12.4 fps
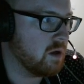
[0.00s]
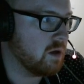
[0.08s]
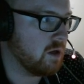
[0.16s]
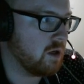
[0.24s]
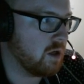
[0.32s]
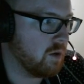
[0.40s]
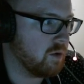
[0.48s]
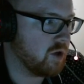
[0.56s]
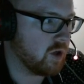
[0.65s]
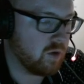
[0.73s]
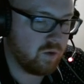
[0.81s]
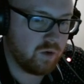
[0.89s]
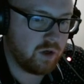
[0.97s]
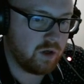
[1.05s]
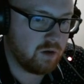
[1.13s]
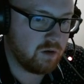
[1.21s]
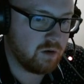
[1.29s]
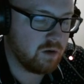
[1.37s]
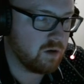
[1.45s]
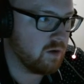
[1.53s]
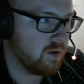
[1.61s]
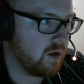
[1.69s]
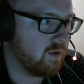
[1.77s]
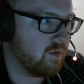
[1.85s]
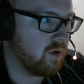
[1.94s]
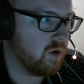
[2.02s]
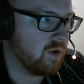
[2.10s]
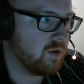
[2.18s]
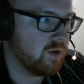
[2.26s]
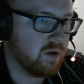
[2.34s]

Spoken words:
go with check call here. Thing with 5s.